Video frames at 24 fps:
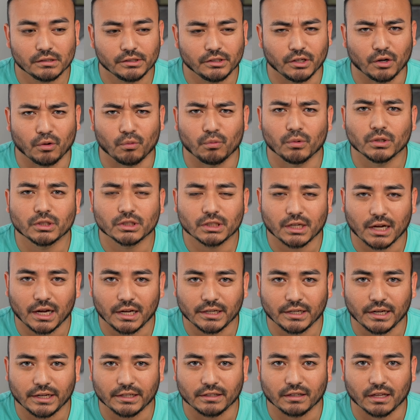which
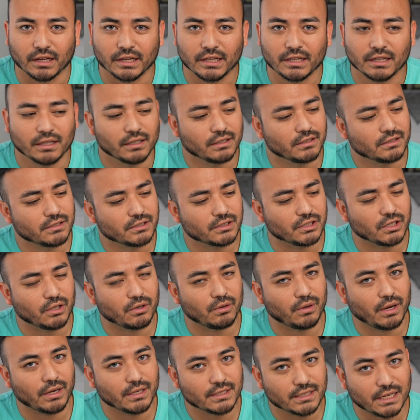kind I'd like.
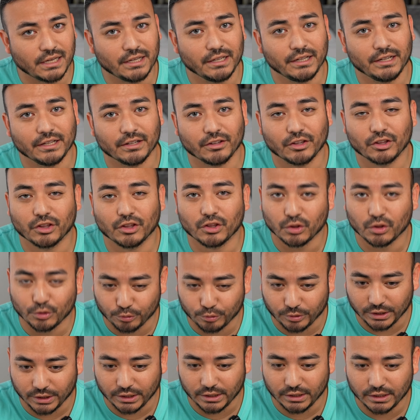So I decided to get
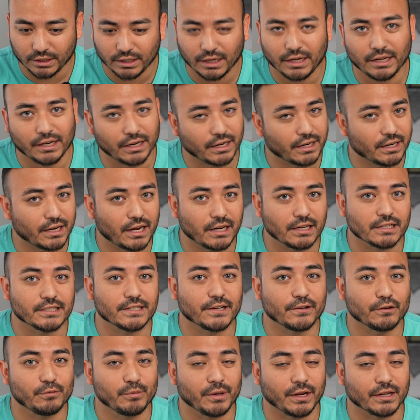3, and I can kind of tell
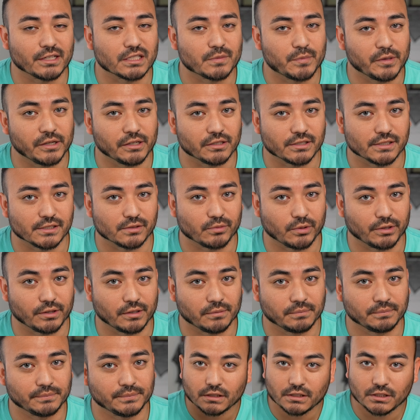you my experiences with them.
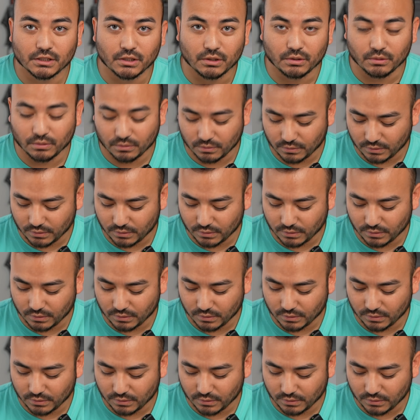So